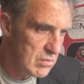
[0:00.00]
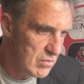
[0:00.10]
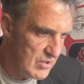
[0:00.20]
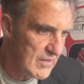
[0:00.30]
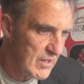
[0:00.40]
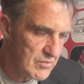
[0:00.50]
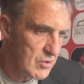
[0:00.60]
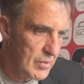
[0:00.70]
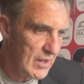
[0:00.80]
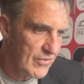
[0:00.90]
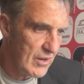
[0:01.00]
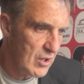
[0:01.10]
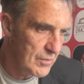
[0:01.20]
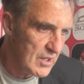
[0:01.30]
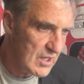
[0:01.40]
Steve Gibson will be there for a
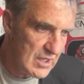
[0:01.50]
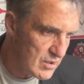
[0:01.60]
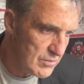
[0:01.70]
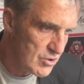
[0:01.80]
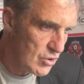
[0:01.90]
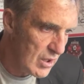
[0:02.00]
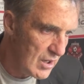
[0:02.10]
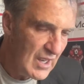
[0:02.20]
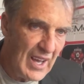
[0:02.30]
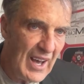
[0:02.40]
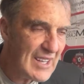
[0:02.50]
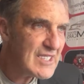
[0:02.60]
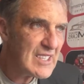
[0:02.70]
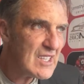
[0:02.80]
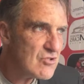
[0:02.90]
number of years, I'm sure that. Has
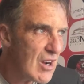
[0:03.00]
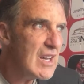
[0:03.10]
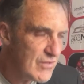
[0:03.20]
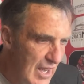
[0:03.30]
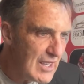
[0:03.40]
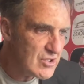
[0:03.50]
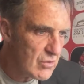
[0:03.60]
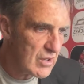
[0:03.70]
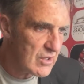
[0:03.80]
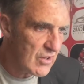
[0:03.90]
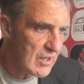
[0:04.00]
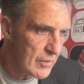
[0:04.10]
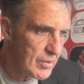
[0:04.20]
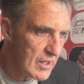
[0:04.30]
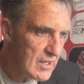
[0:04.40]
he got the drive? Yeah, he's still got the drive, I
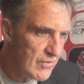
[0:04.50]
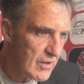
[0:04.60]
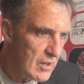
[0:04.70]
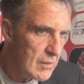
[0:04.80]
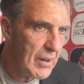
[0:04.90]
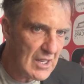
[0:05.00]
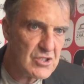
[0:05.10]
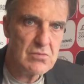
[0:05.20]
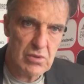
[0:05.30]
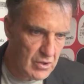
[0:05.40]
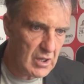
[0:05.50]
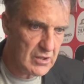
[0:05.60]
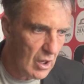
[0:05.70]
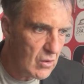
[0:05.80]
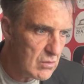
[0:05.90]
believe. Passion, without a
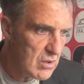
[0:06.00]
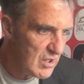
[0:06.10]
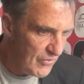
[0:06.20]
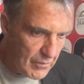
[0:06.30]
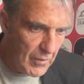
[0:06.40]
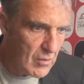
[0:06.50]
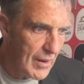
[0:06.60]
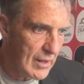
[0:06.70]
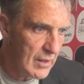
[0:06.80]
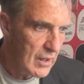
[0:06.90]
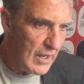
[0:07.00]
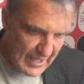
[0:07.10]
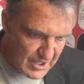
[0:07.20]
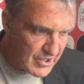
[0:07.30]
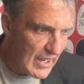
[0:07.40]
doubt. He's a football man. He
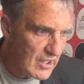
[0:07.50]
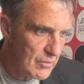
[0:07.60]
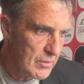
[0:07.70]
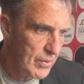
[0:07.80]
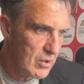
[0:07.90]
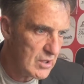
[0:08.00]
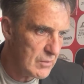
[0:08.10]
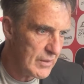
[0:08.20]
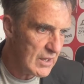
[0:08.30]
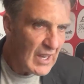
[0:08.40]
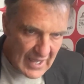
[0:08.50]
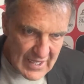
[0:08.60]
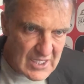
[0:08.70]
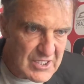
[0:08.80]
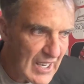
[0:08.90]
gets angry when Borough get beat. He
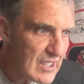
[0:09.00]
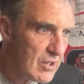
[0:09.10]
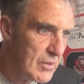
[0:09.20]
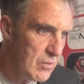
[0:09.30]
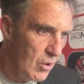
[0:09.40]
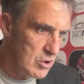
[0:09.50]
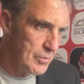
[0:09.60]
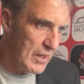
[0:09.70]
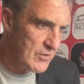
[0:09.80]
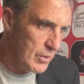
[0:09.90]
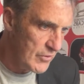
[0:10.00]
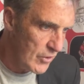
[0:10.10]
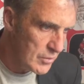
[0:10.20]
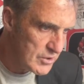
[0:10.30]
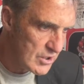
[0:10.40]
gets angry when he watches bad
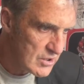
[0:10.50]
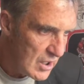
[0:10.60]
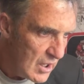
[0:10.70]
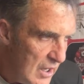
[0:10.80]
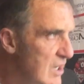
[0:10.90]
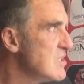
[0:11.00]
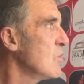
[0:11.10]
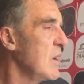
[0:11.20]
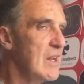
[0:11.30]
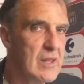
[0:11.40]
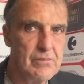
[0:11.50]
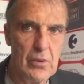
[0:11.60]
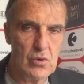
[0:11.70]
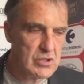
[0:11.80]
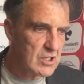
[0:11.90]
performances. He's aware of the
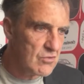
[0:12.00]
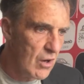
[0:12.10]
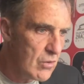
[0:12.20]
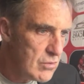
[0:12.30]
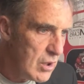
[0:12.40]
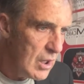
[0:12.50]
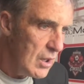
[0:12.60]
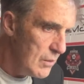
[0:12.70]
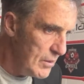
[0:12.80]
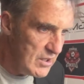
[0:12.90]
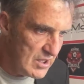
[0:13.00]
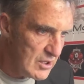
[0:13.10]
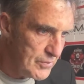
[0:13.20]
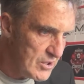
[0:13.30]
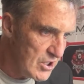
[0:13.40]
boos that go round, but it's
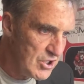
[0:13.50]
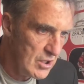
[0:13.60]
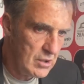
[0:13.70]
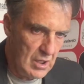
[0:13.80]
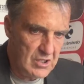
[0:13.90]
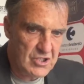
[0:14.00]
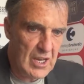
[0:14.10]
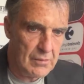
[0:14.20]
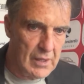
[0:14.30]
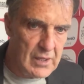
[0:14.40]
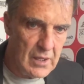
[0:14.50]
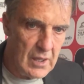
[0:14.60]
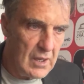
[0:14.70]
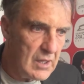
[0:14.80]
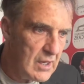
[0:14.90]
his position as chairman.
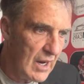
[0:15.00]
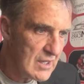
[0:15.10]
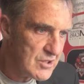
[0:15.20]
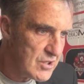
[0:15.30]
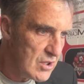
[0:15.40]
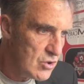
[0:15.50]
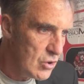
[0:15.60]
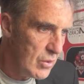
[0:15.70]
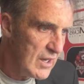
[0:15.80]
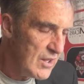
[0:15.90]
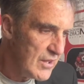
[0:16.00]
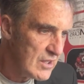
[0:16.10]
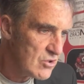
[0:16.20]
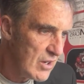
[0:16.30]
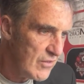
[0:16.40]
He has to do what he
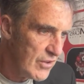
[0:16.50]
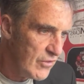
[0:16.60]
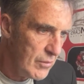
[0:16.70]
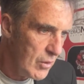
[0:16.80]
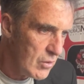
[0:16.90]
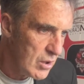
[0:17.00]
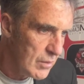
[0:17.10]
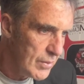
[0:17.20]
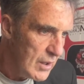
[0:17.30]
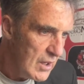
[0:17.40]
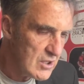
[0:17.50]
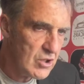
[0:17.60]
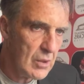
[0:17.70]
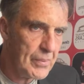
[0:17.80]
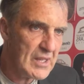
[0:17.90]
thinks right for the football club. It's
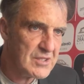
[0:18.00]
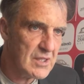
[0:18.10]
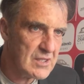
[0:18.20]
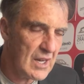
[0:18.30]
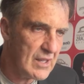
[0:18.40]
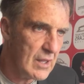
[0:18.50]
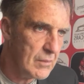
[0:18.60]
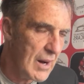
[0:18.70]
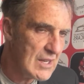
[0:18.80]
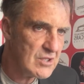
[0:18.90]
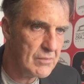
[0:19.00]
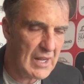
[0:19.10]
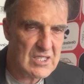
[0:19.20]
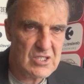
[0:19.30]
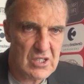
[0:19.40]
not a personal attack on a
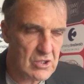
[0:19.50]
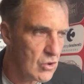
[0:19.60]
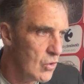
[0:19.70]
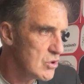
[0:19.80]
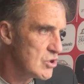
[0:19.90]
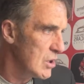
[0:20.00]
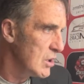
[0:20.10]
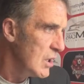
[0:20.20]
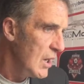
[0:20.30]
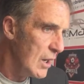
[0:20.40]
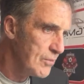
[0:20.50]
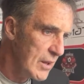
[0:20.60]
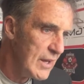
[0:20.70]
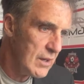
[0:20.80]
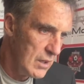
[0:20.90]
manager, a coach, or a
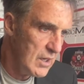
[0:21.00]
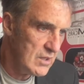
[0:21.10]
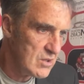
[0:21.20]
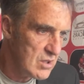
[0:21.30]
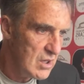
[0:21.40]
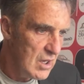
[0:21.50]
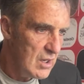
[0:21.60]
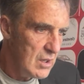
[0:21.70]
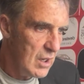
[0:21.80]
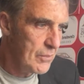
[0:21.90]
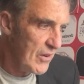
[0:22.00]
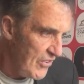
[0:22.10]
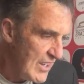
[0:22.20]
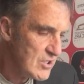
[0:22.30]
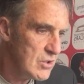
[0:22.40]
player. It's a
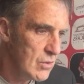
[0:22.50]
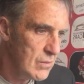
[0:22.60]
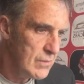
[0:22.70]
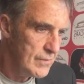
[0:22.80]
professional.